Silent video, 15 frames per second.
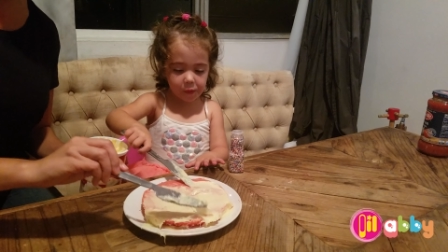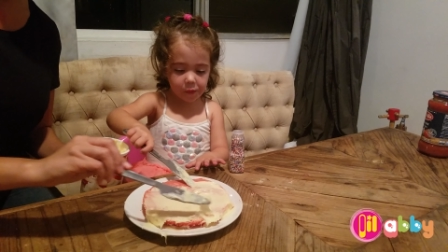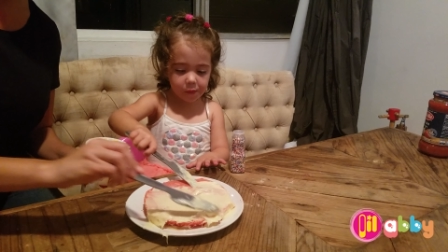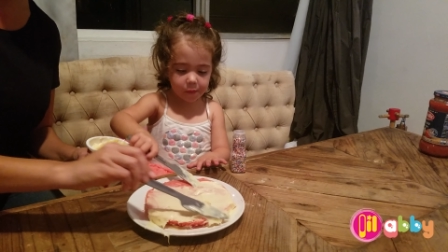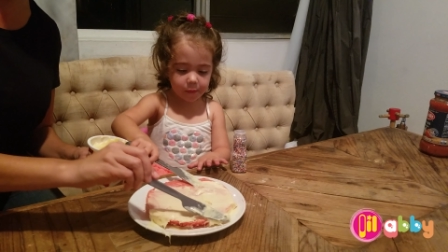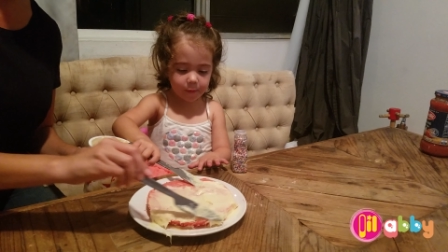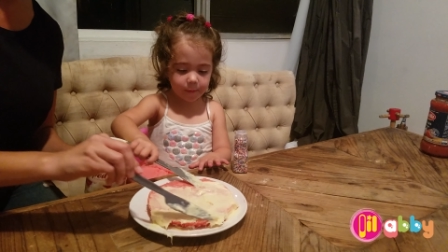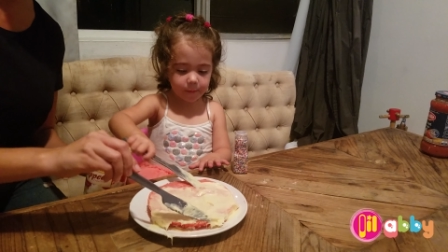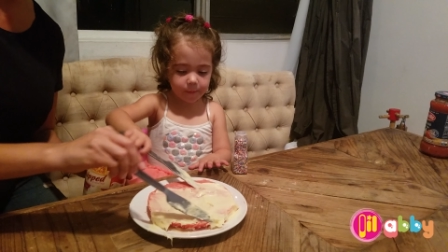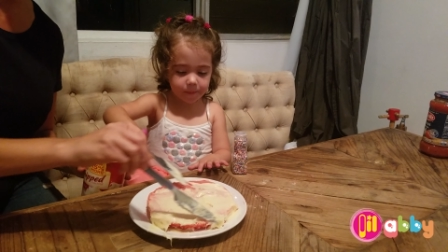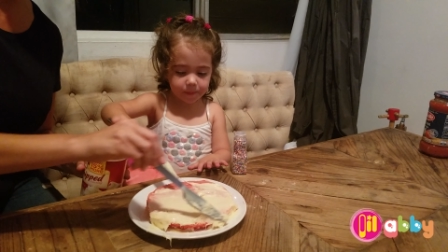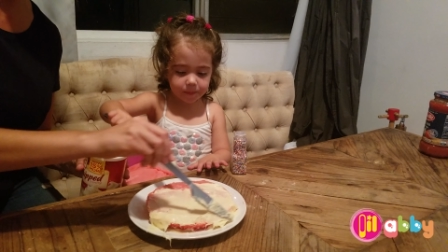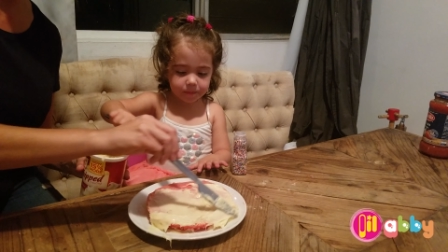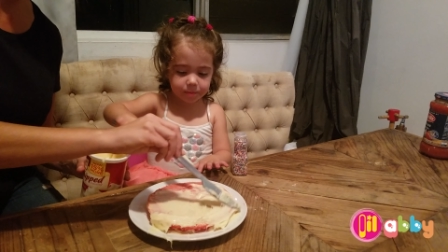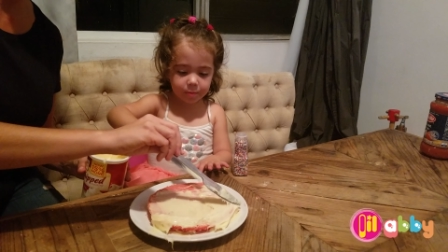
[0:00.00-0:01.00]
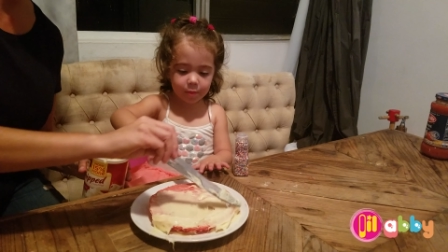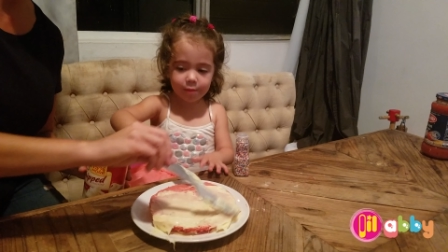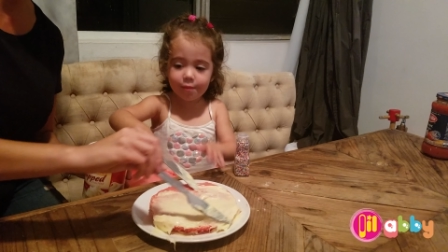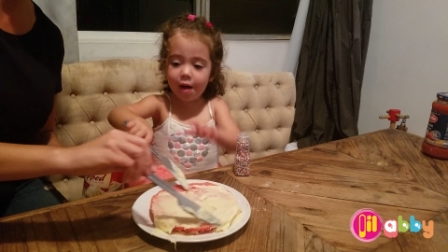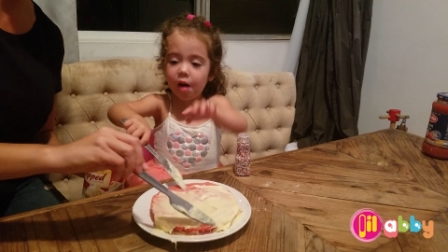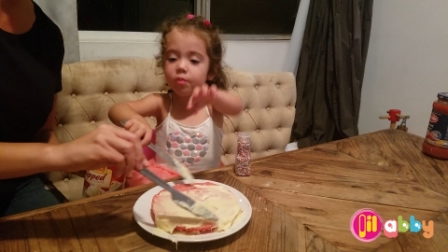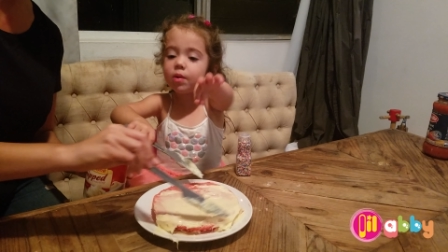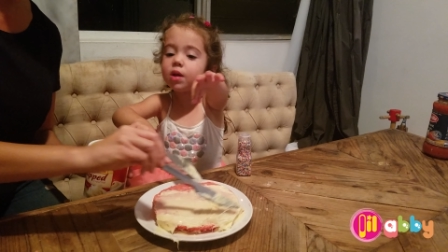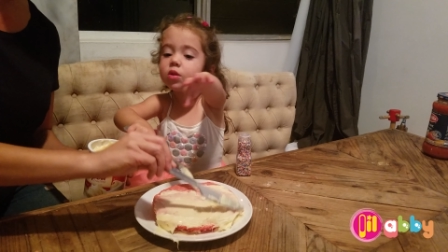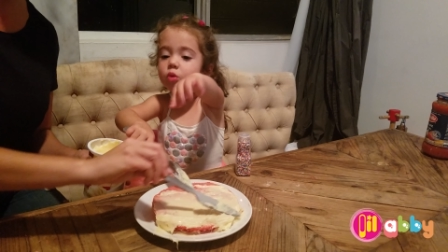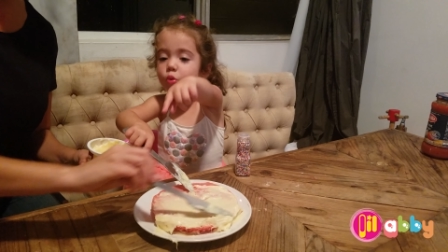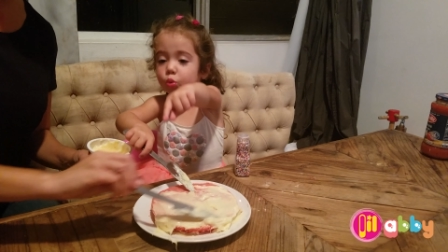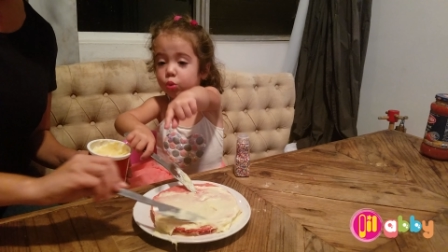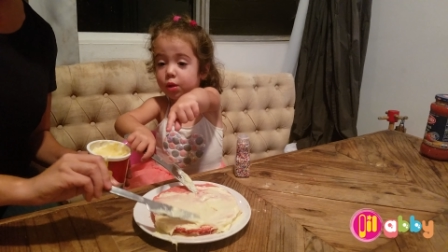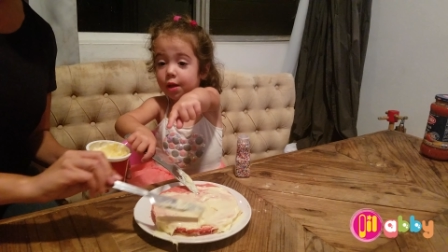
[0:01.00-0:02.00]
Very cool. Mama,
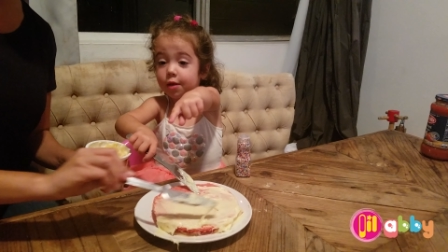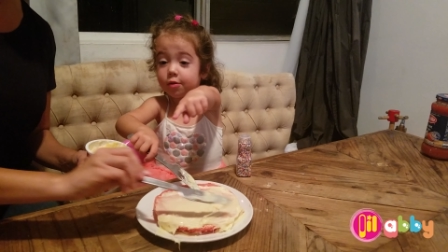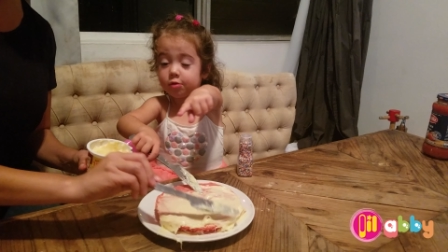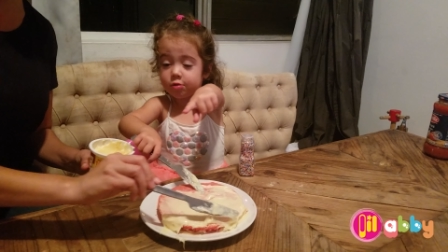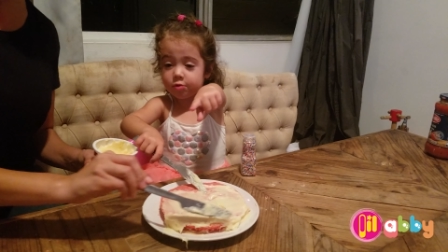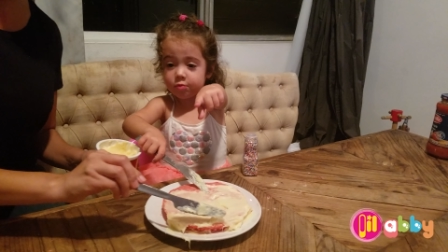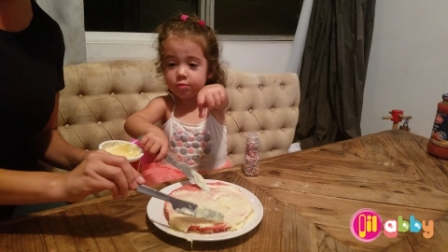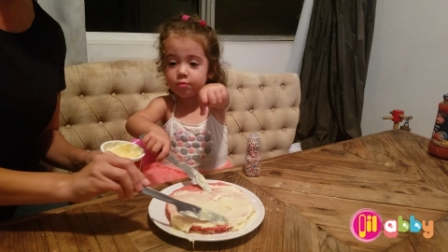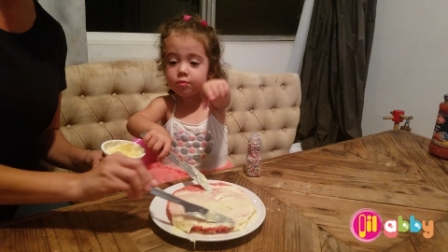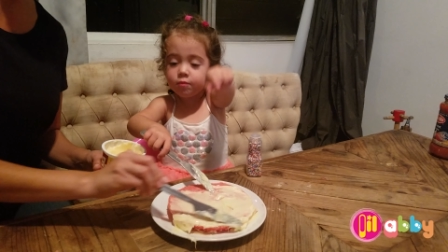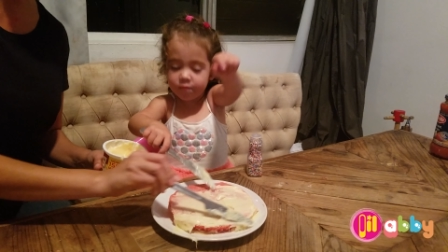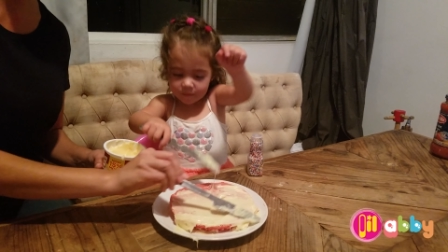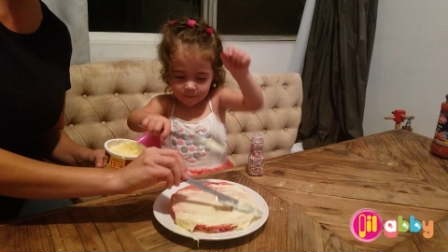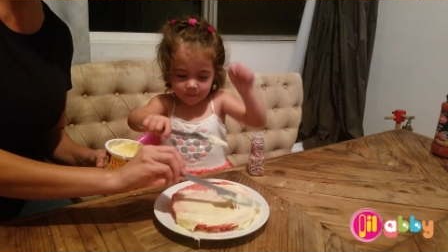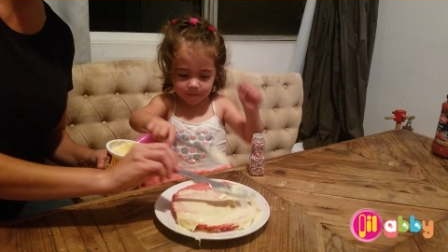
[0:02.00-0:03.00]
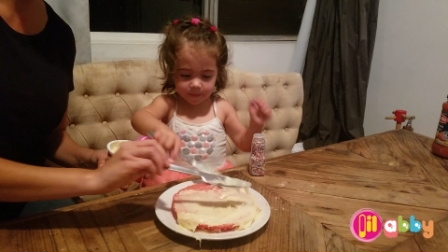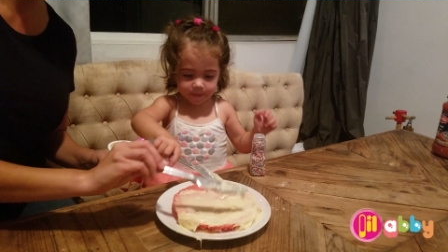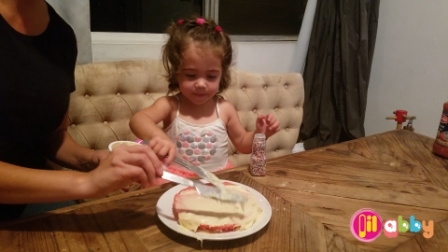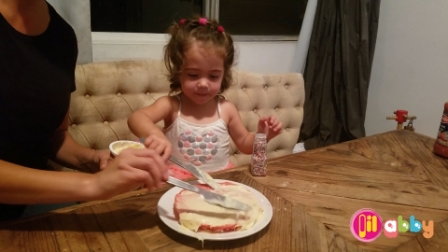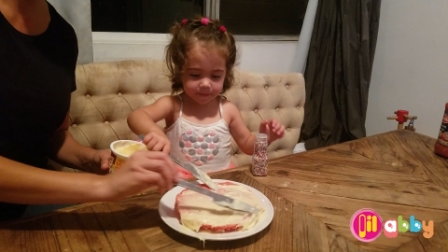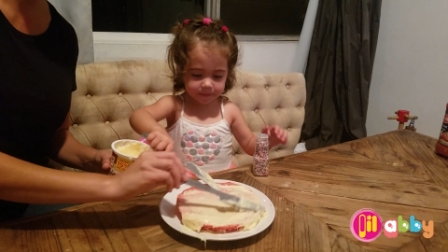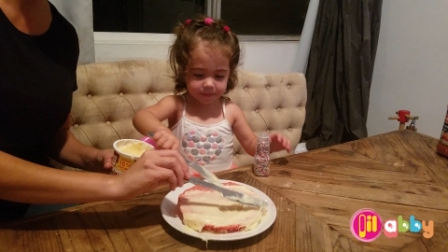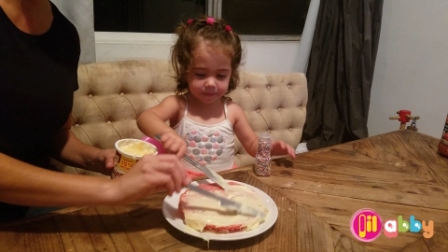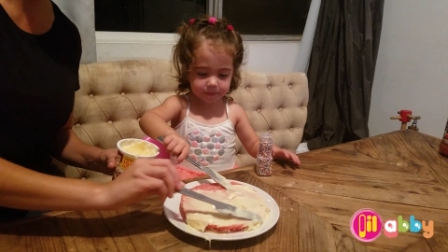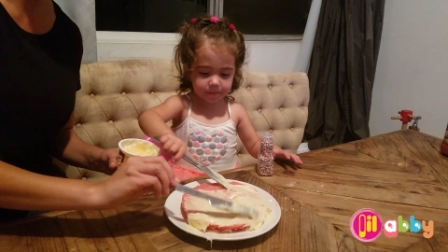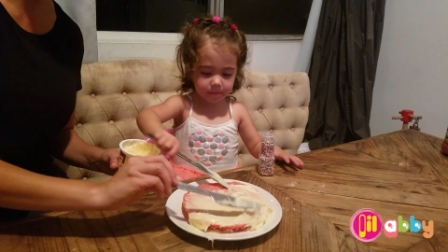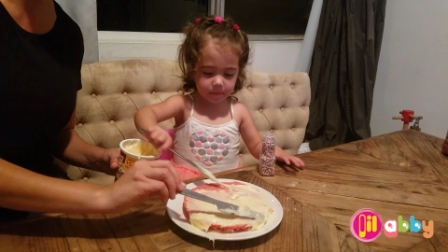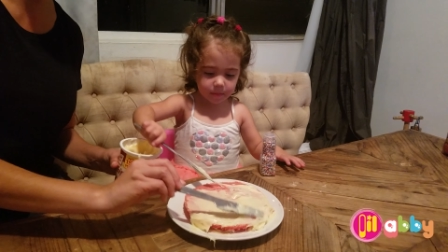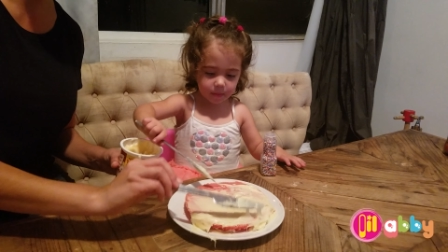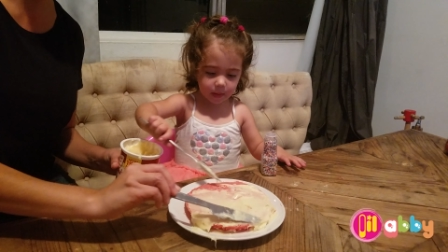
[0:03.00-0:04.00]
do this. Yeah, I'll do the
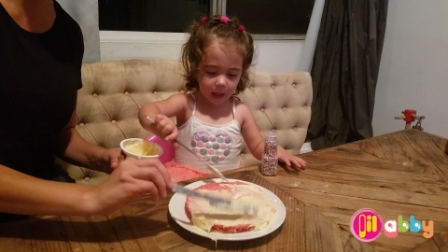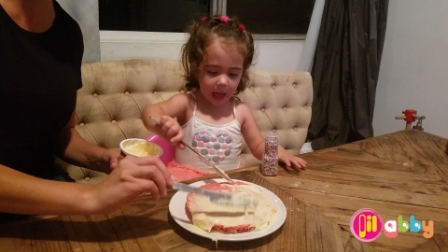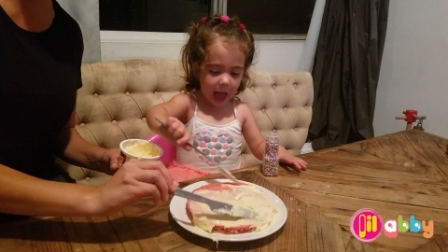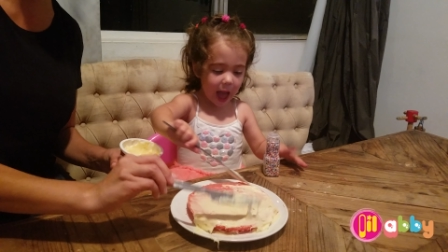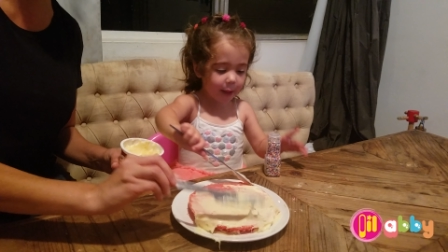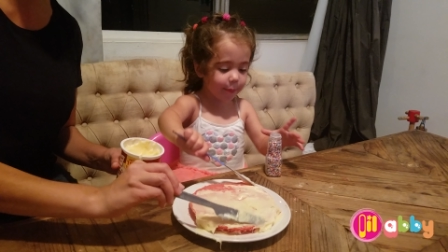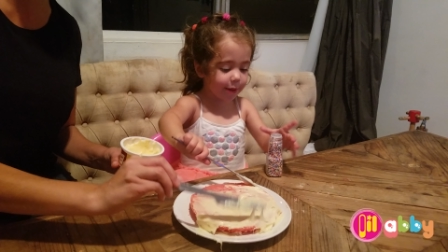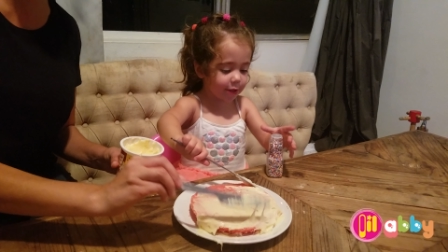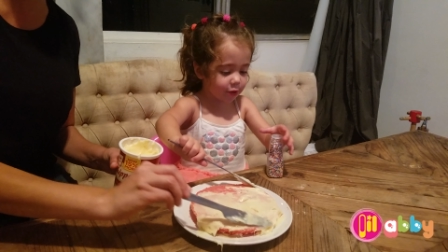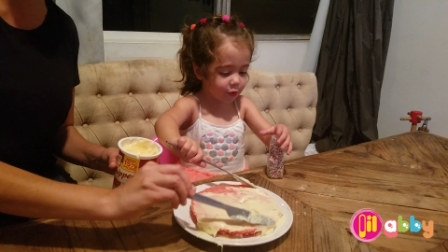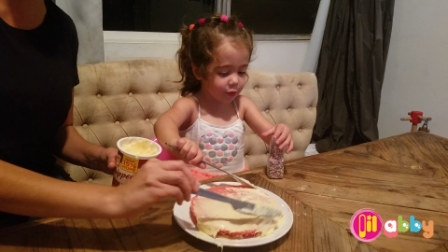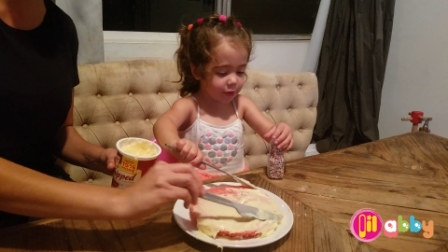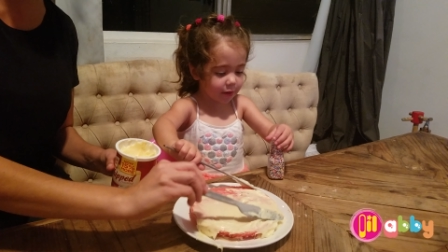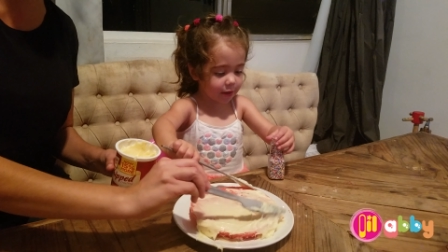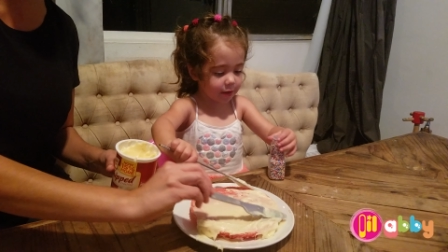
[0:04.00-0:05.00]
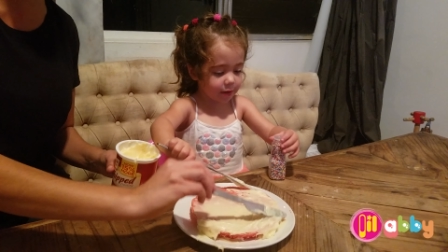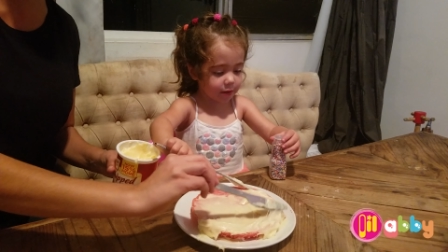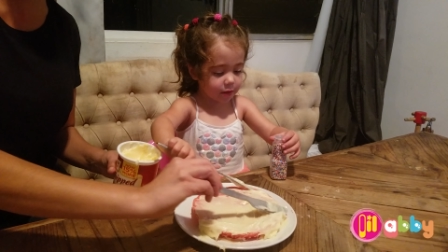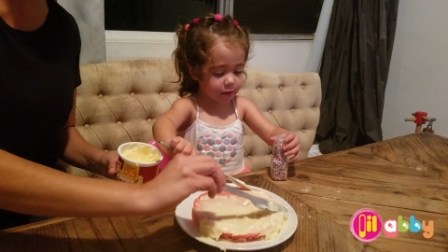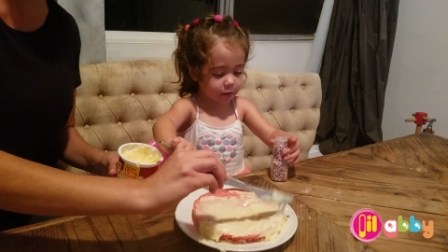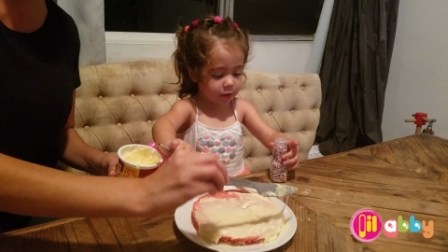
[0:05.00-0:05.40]
frosting. I'll Abby do the lettering.